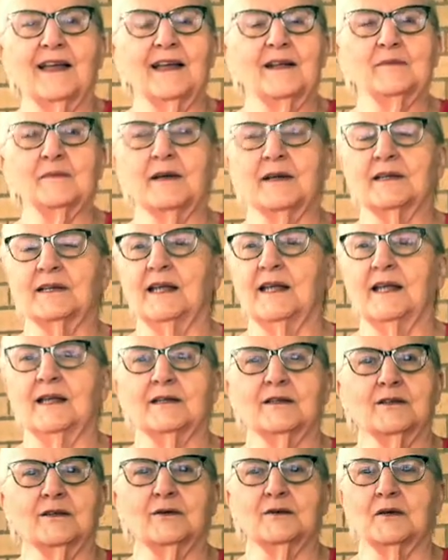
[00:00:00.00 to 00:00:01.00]
And my
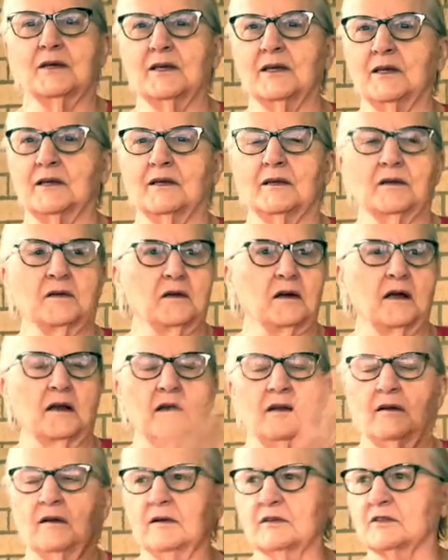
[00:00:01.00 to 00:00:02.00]
dad too, he got
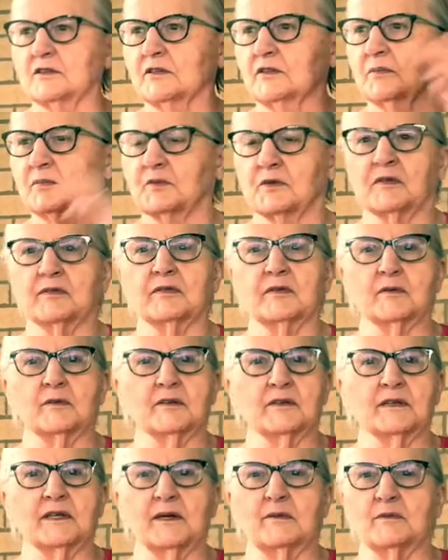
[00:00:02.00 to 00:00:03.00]
along just perfect
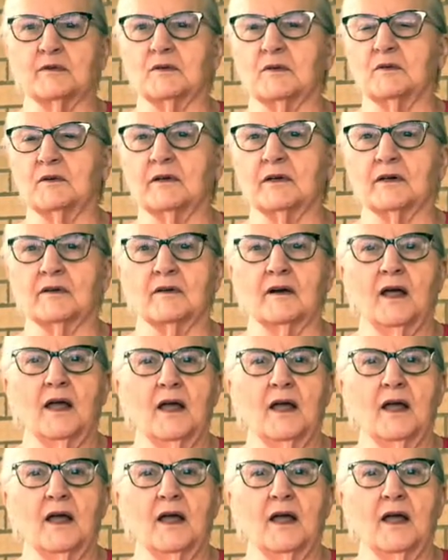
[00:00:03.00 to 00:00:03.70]
with them and whatever.